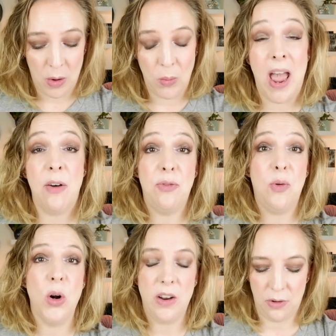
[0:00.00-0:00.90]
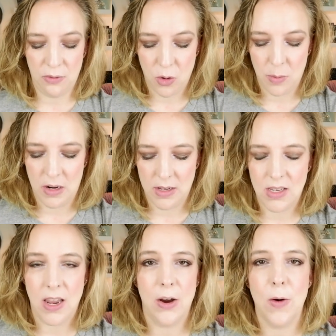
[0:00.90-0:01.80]
But we have four different
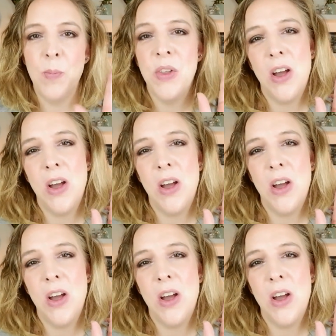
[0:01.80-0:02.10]
formulas here.